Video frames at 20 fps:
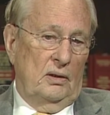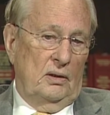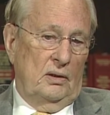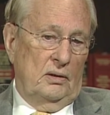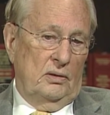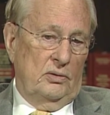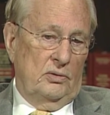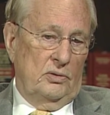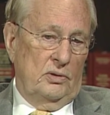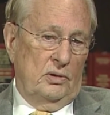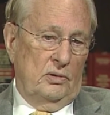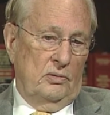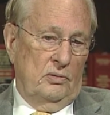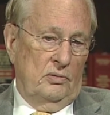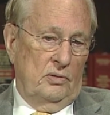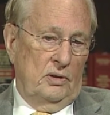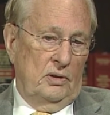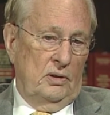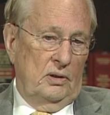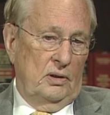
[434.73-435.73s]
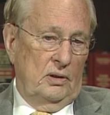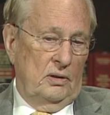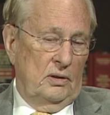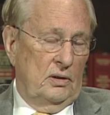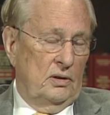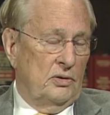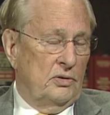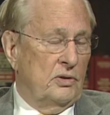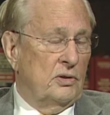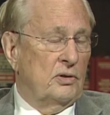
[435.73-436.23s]
And so the uh,
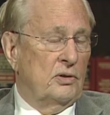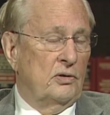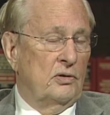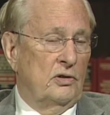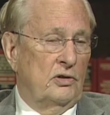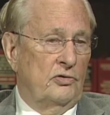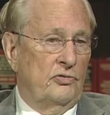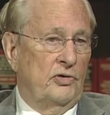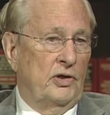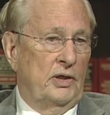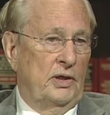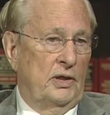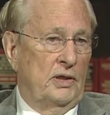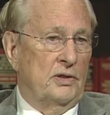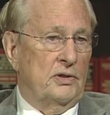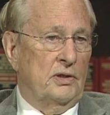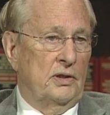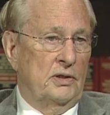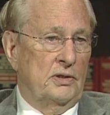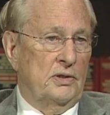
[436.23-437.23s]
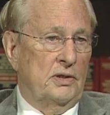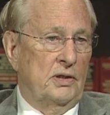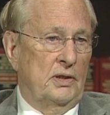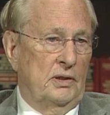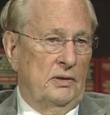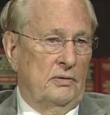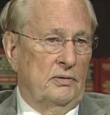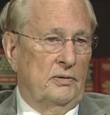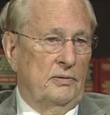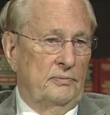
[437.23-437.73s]
the institute is financially
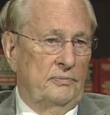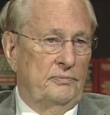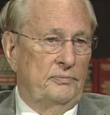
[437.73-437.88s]
sound.